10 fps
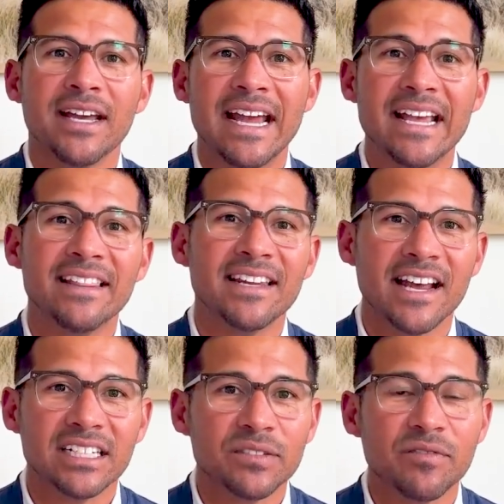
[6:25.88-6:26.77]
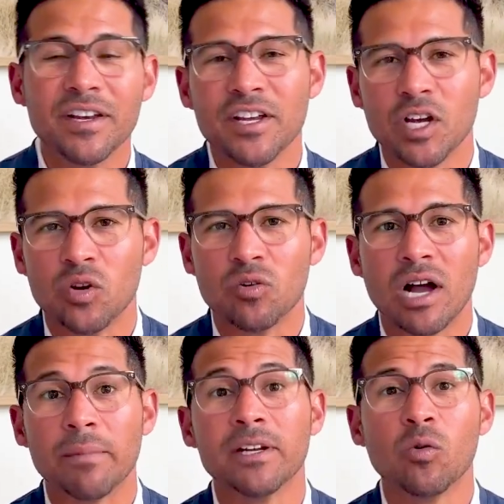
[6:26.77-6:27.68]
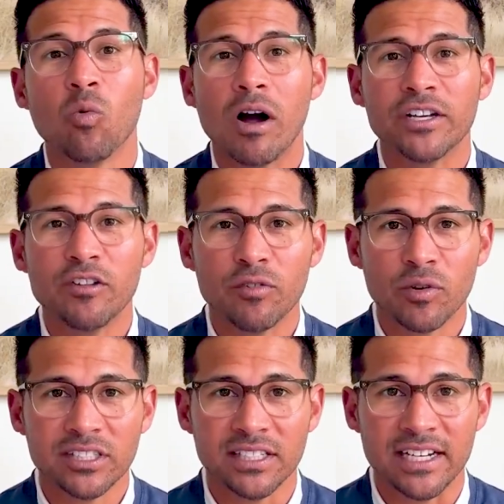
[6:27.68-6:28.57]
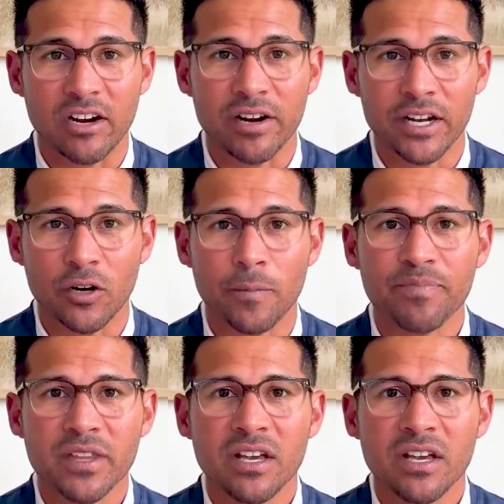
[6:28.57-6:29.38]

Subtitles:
in the next video, I'm going to walk you through a scenario